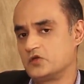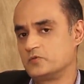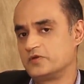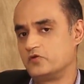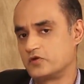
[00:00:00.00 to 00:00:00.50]
will
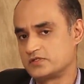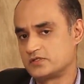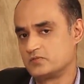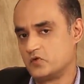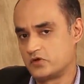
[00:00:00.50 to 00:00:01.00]
be
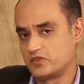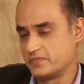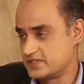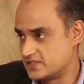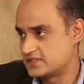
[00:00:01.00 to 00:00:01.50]
focusing more on the
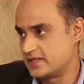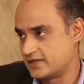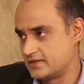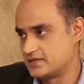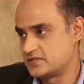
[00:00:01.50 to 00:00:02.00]
business
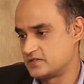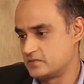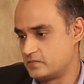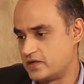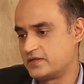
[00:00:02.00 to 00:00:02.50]
cycles,
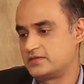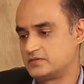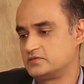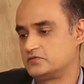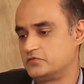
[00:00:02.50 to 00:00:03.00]
but
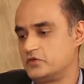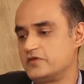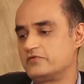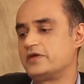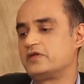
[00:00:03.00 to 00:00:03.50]
fully
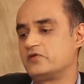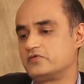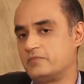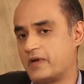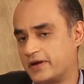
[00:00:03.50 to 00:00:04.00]
wary of
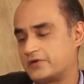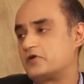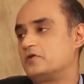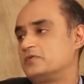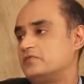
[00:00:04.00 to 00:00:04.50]
the
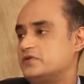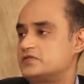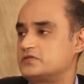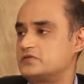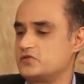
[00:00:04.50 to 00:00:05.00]
backdrop in
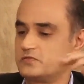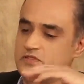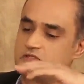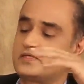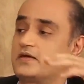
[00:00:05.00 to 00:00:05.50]
which those
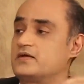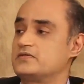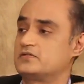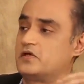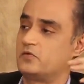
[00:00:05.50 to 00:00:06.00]
business
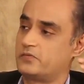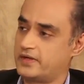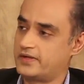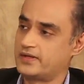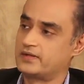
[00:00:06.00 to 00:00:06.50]
cycles are
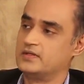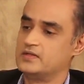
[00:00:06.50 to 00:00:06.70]
operating,